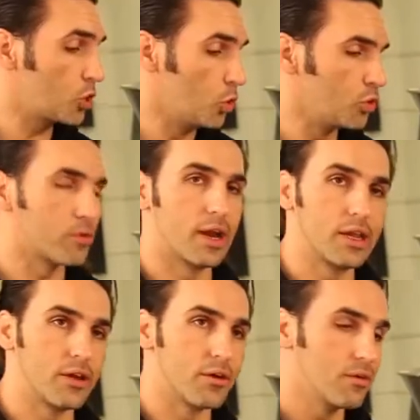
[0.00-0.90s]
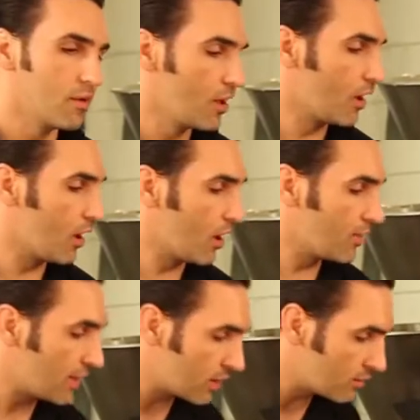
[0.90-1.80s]
cool right here.
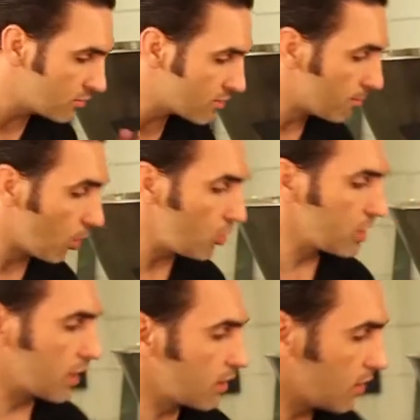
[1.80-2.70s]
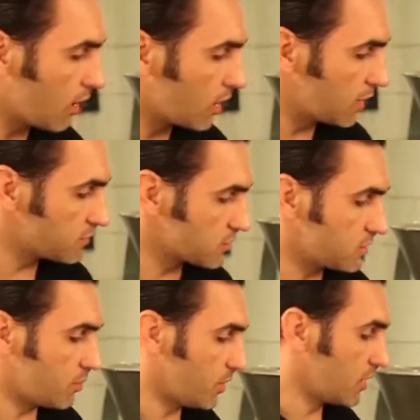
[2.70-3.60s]
And then the molding gives us
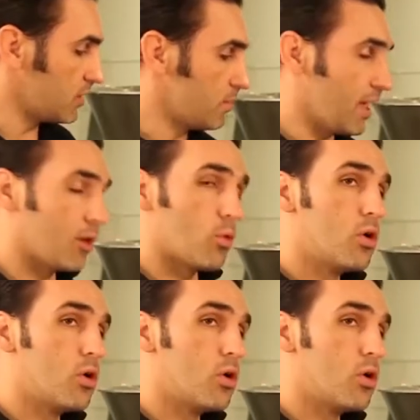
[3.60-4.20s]
the ability to make